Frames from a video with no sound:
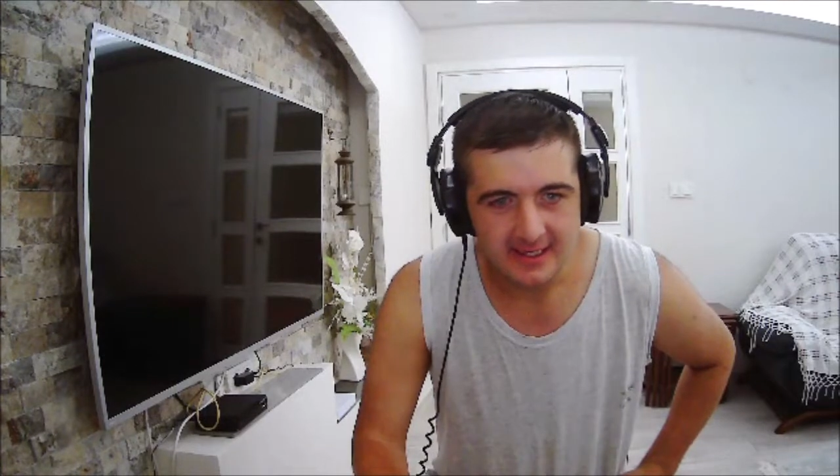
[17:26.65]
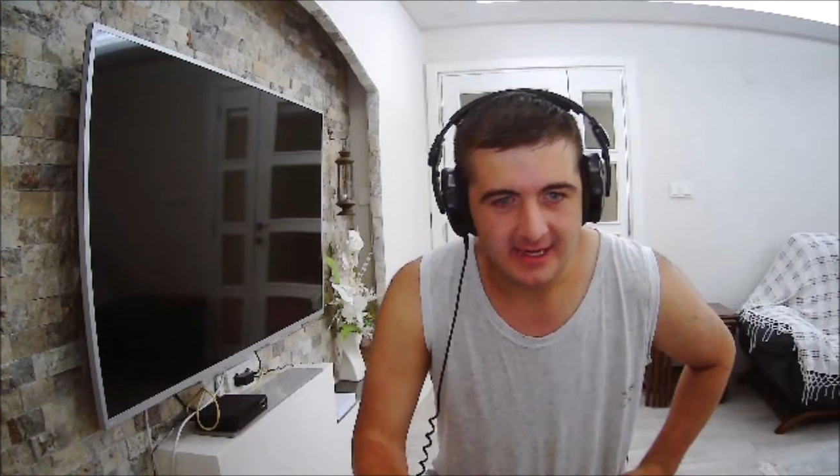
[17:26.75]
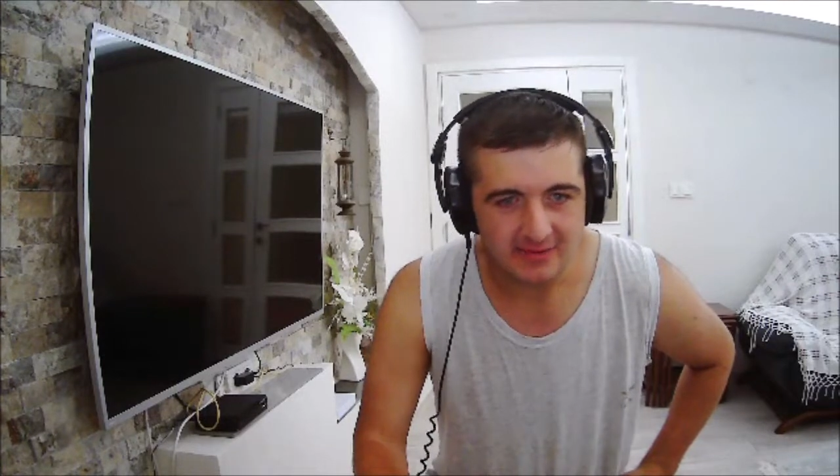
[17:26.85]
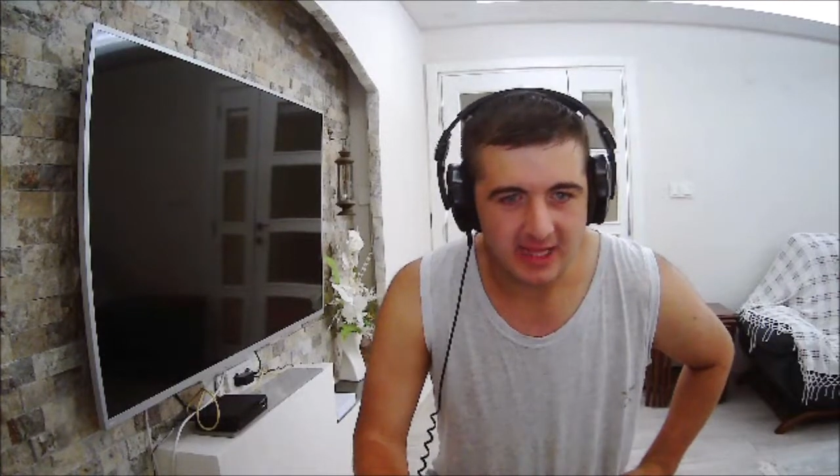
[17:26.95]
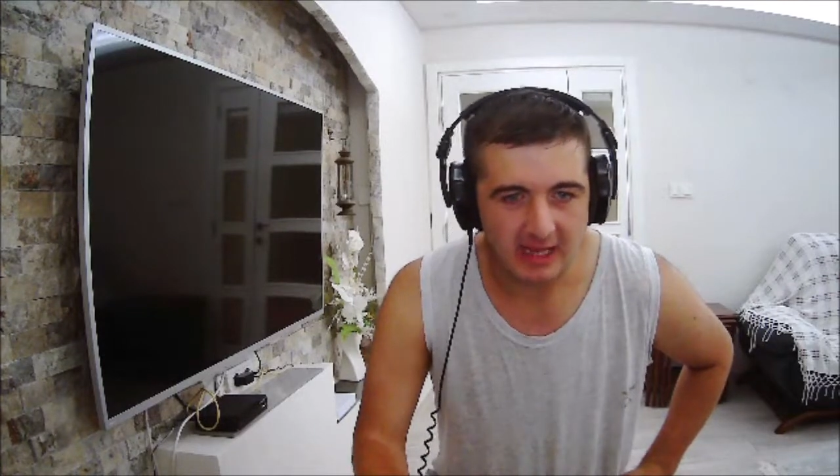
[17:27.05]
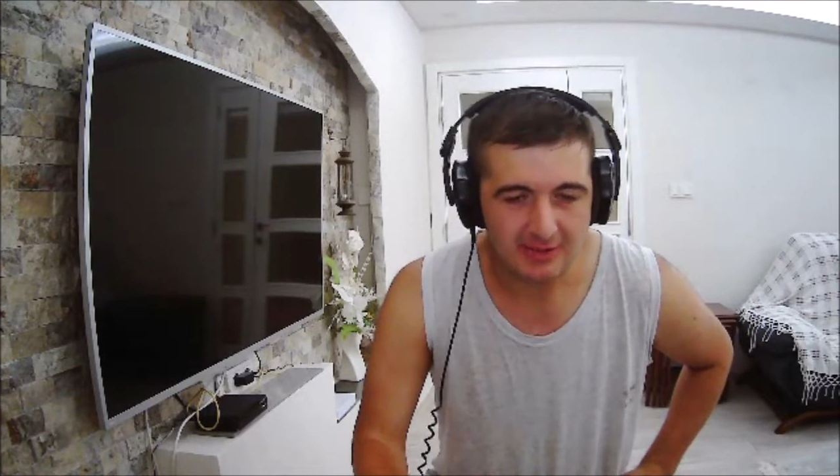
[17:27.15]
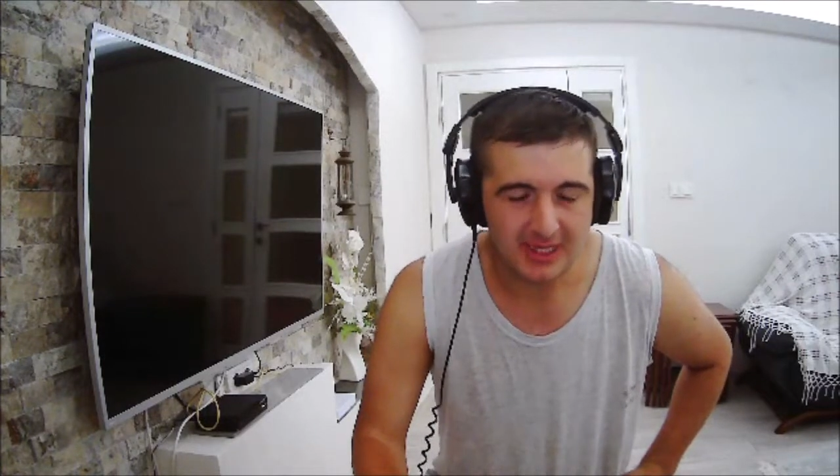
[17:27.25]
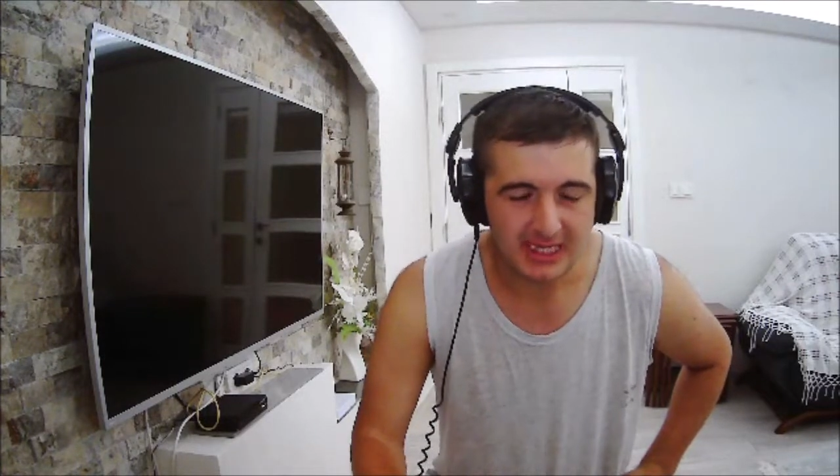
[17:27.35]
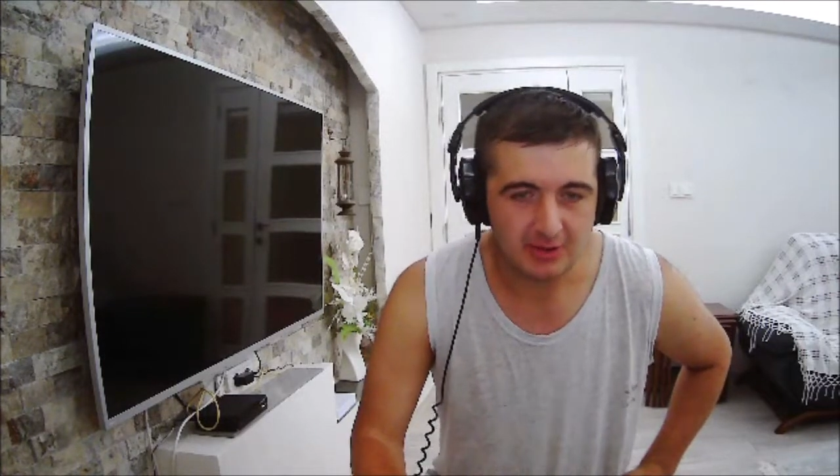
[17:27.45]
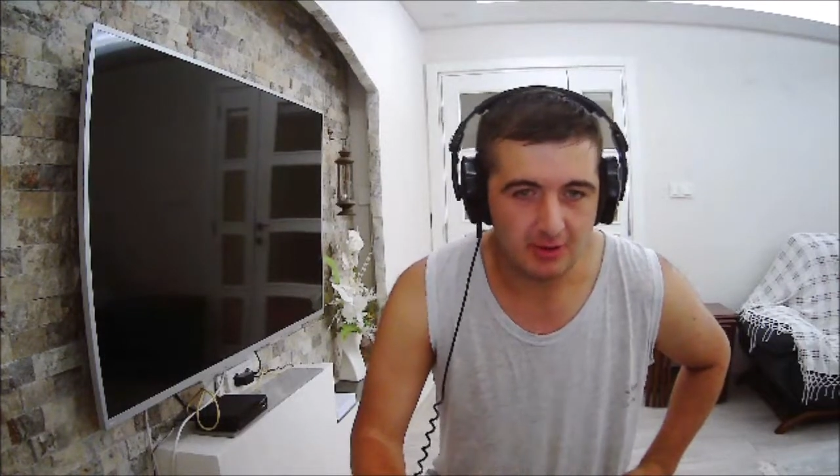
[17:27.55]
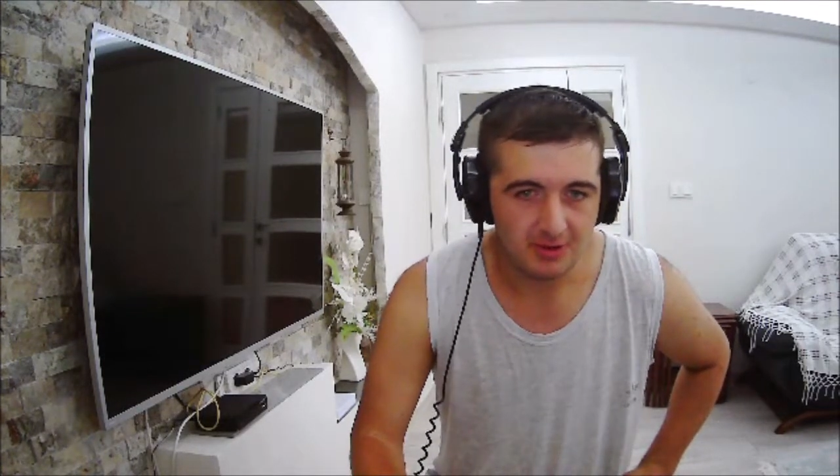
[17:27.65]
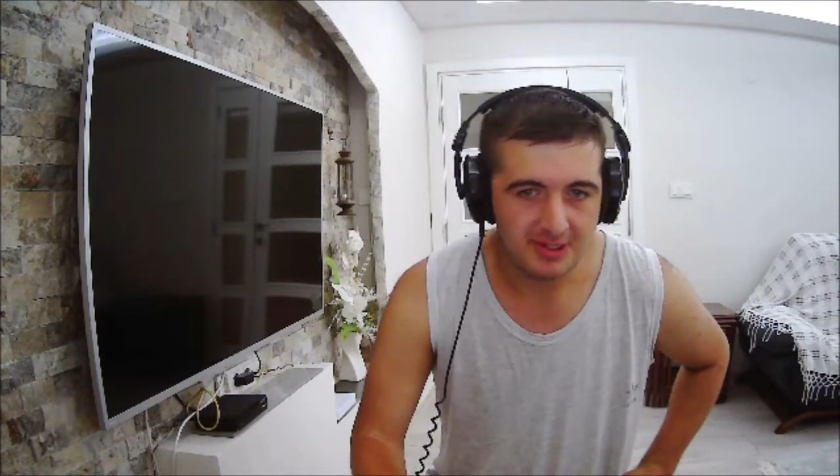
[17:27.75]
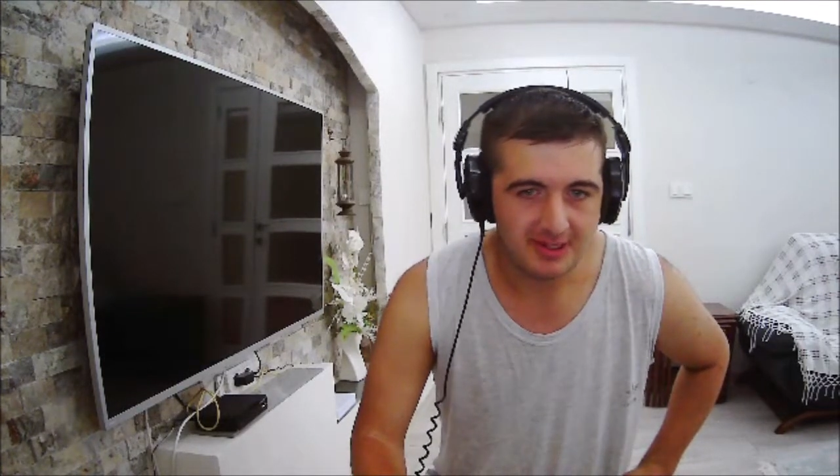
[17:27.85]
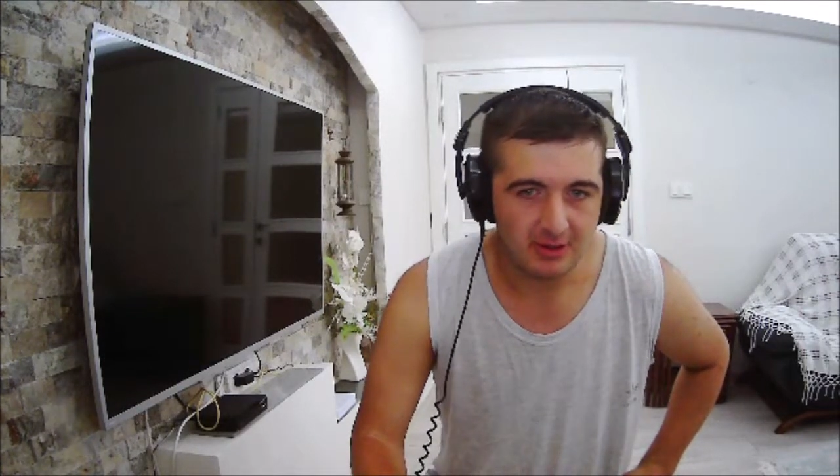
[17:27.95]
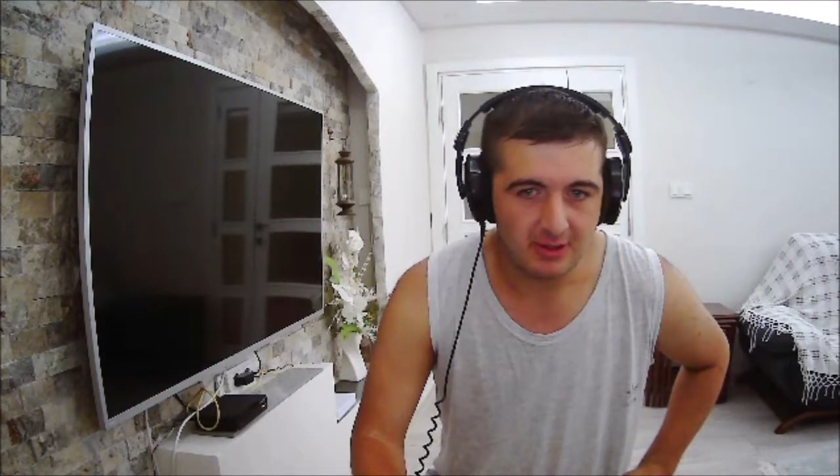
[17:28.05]
I would like to hold
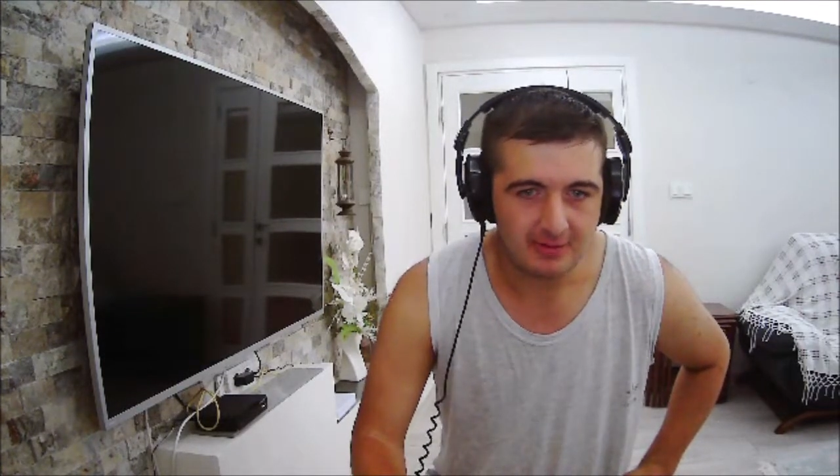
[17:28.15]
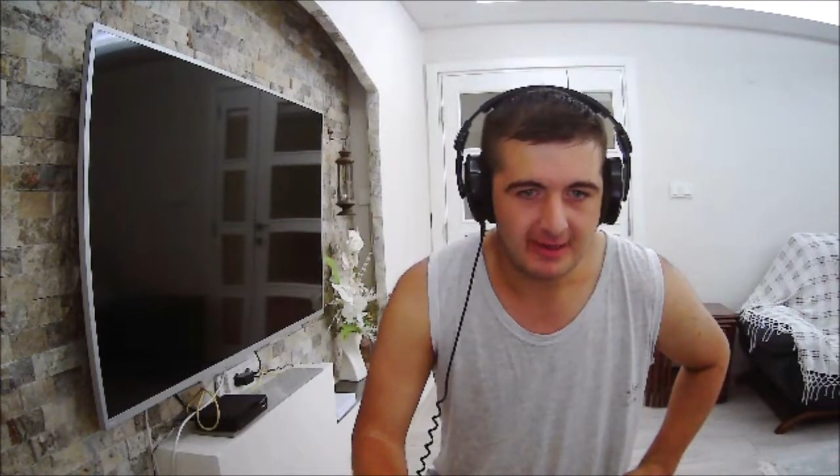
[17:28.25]
it longer,